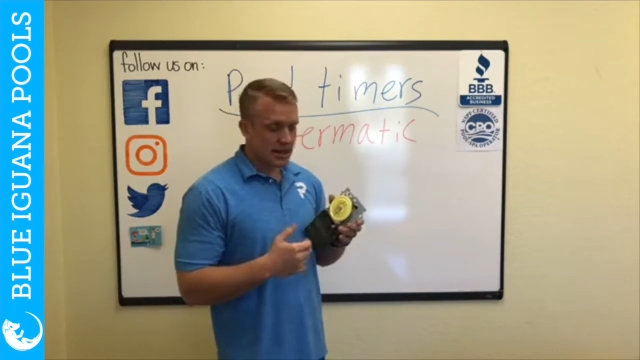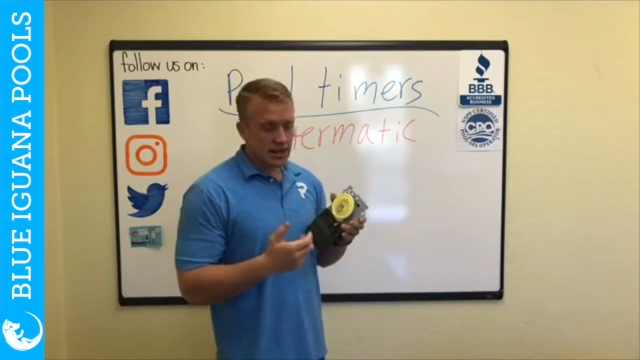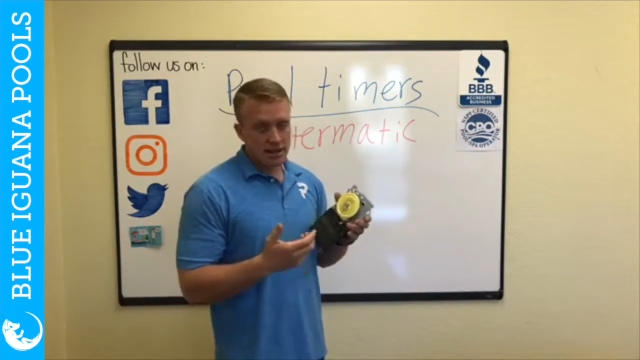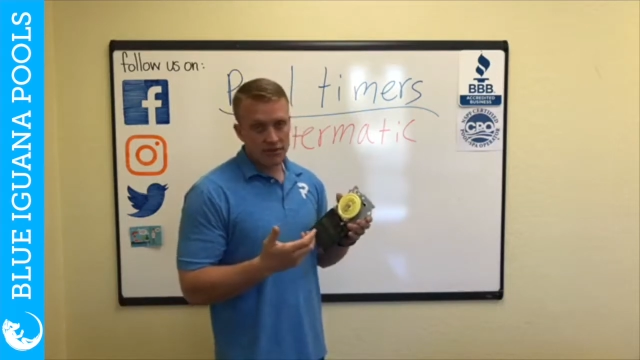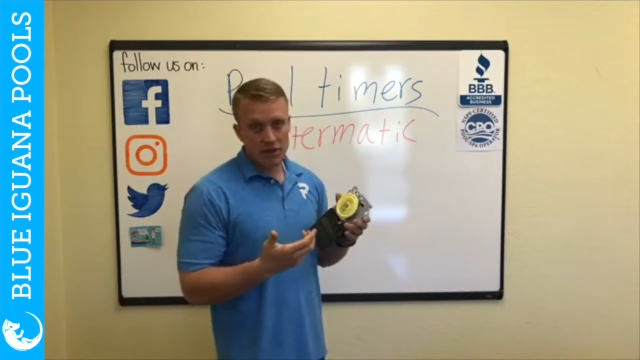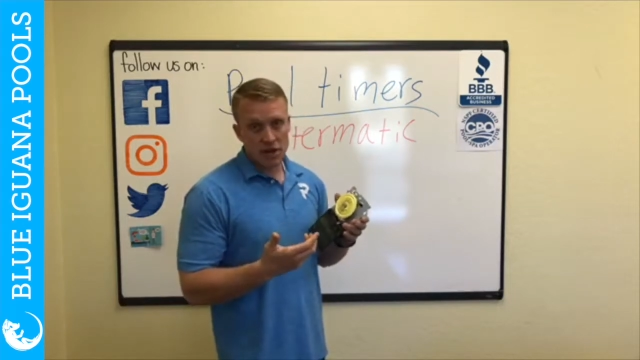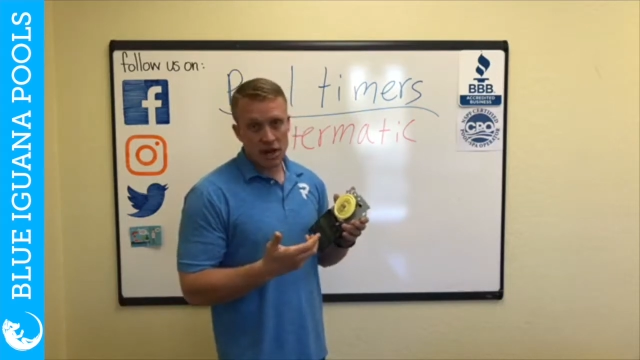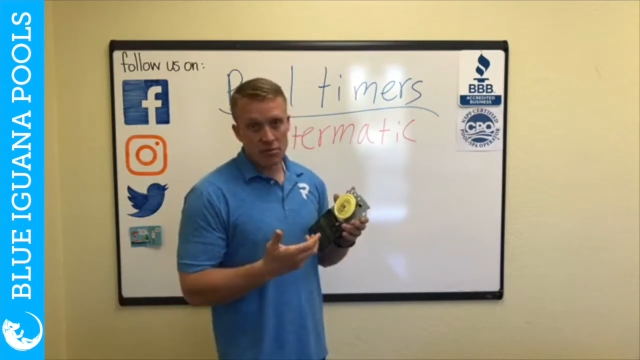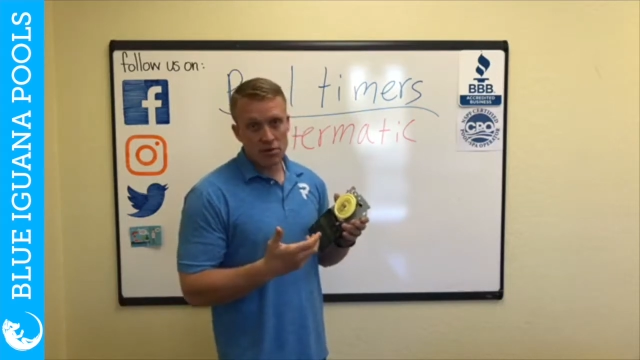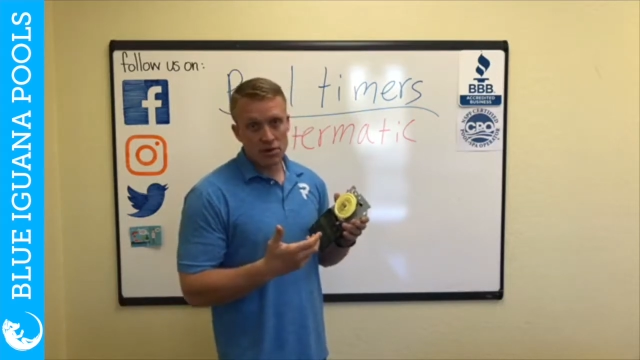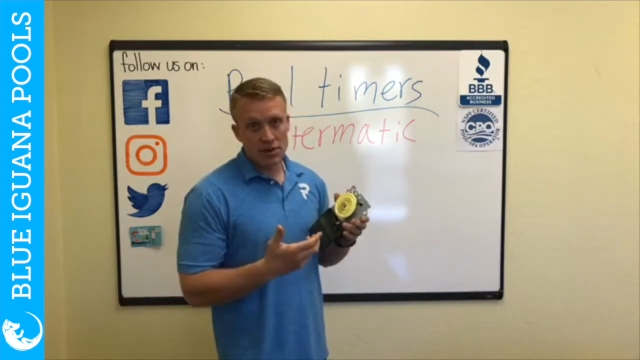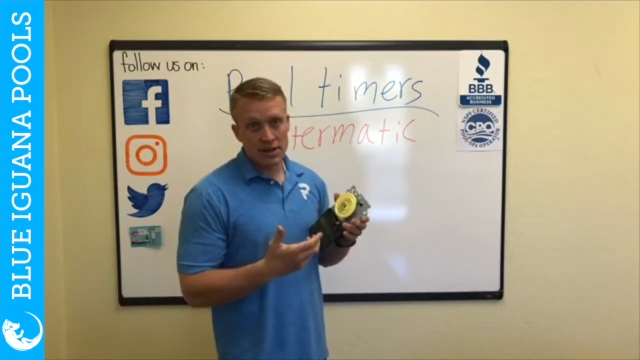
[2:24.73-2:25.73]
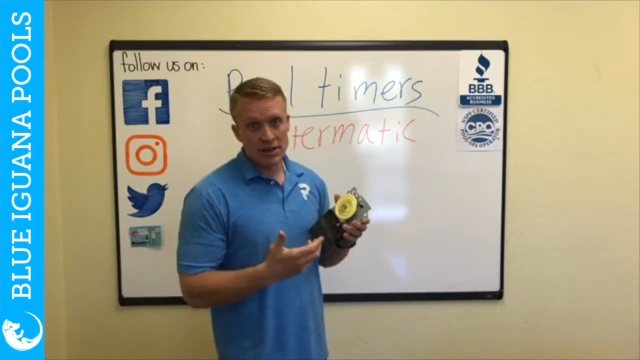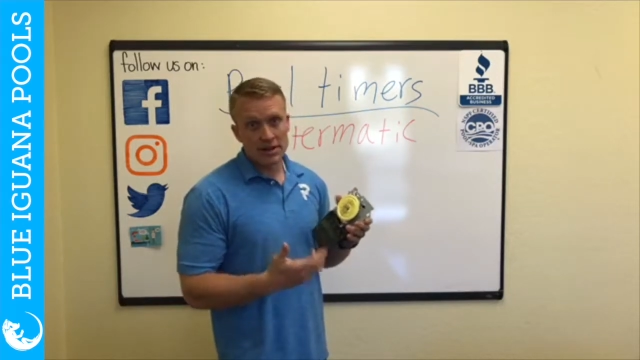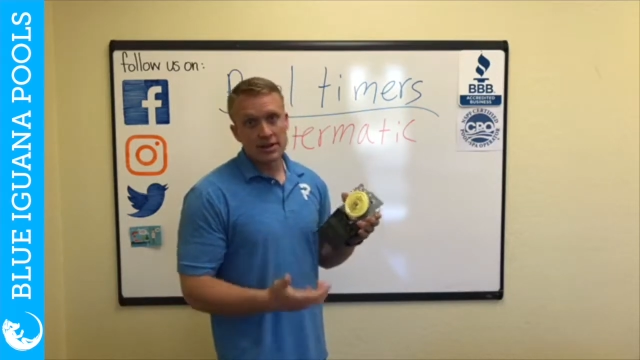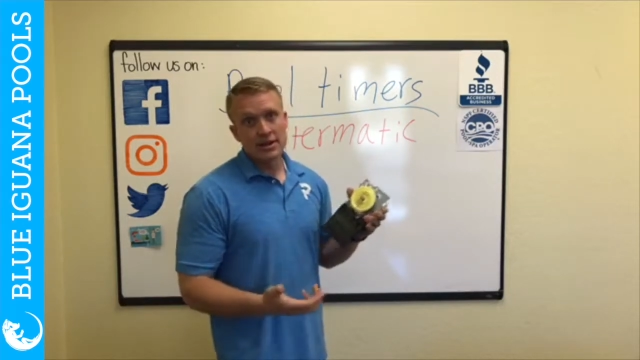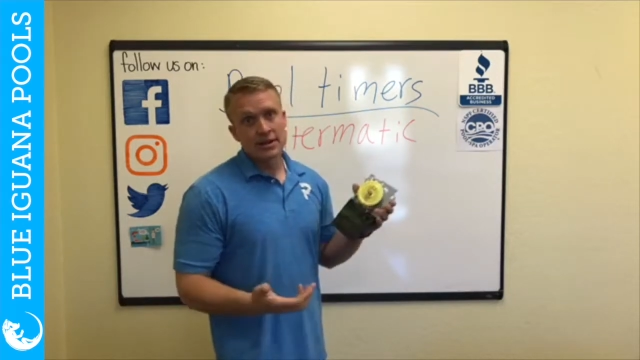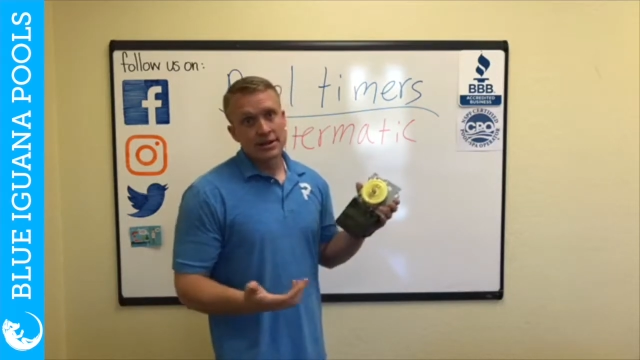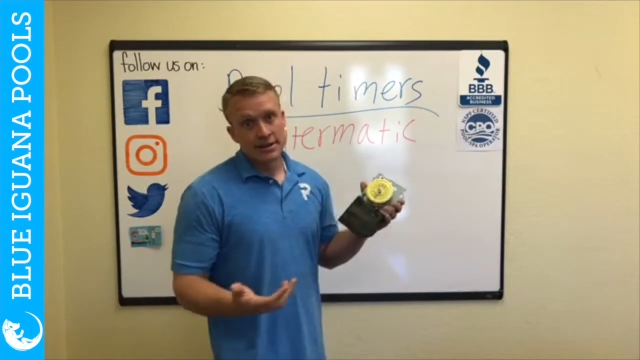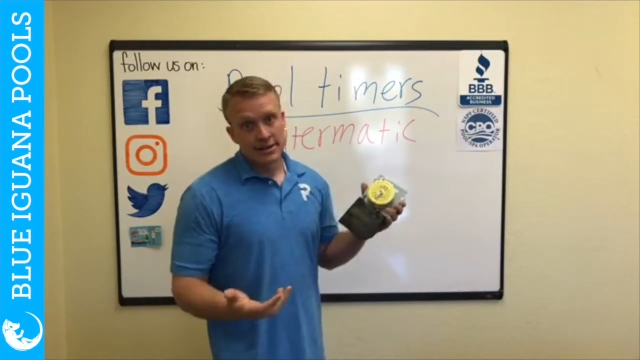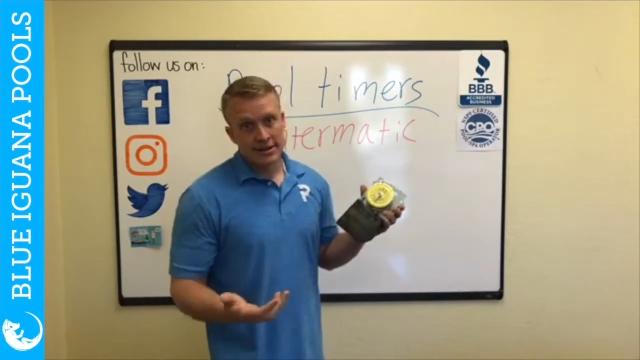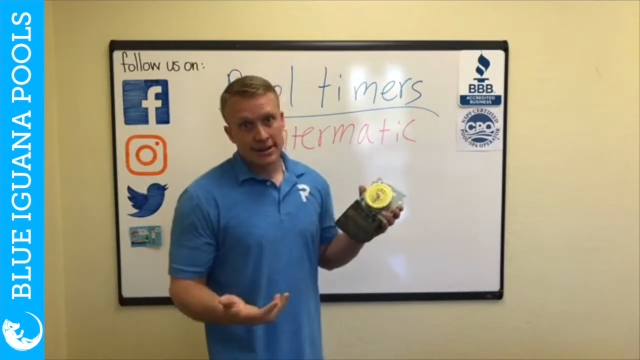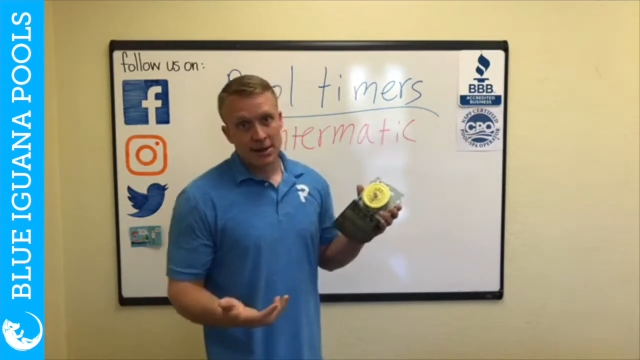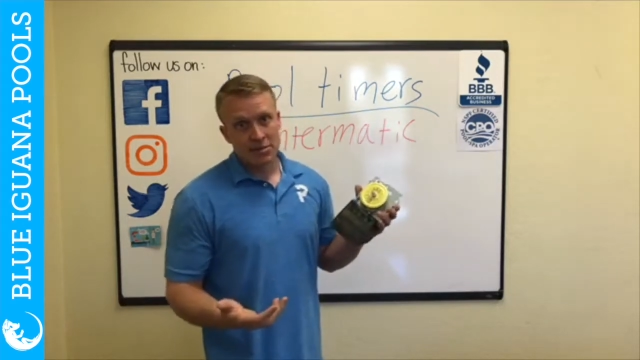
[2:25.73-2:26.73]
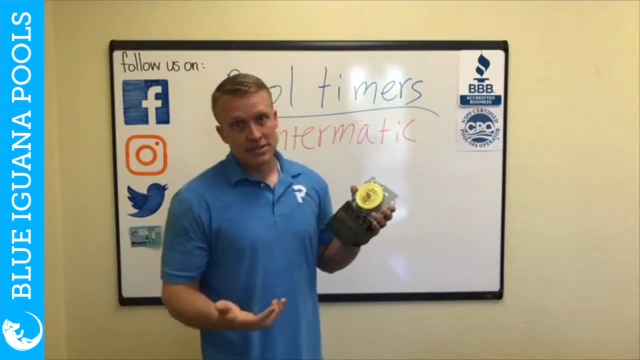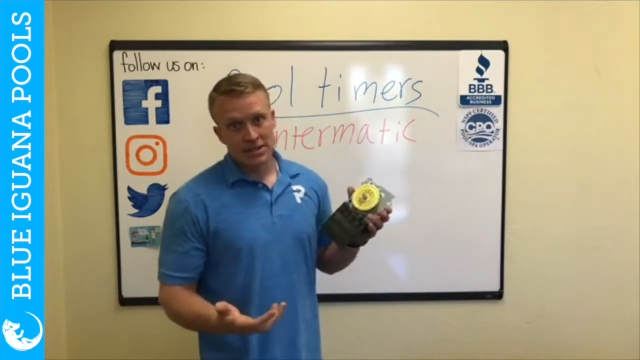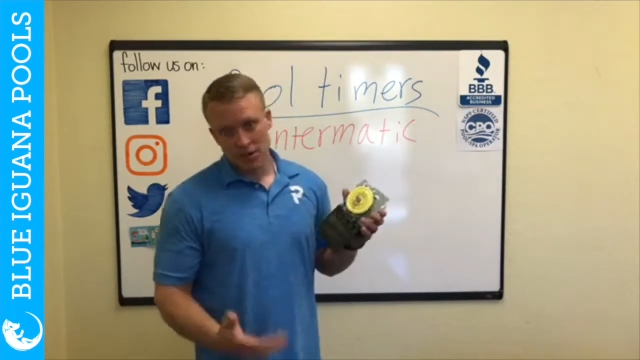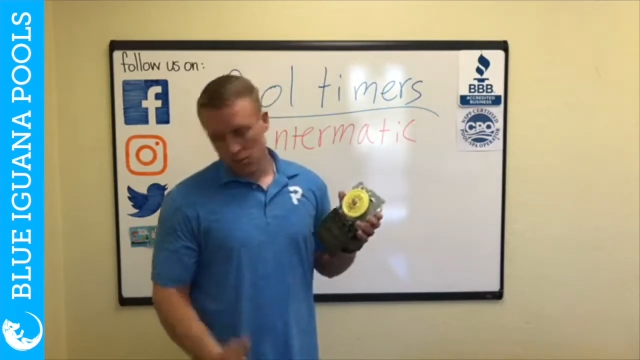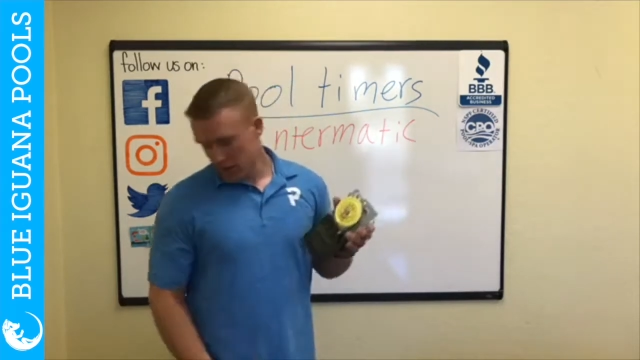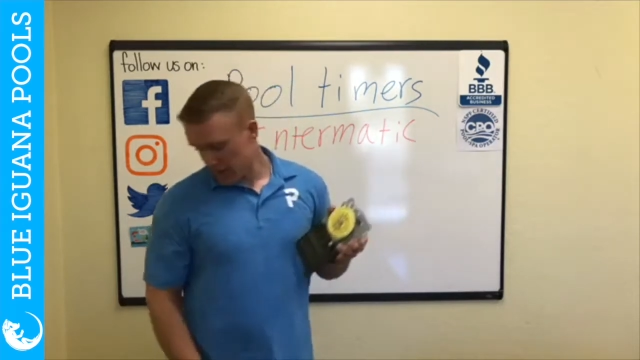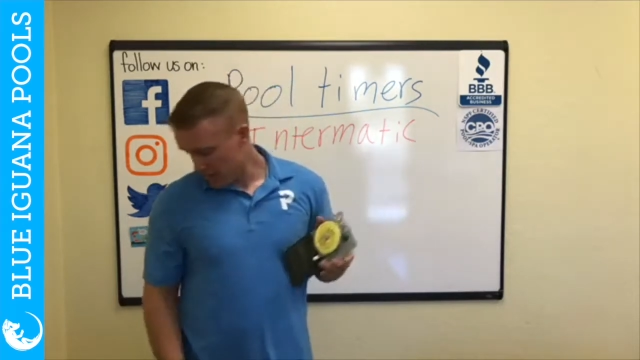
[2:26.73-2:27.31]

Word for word: If they're not moving, then the timer's not working.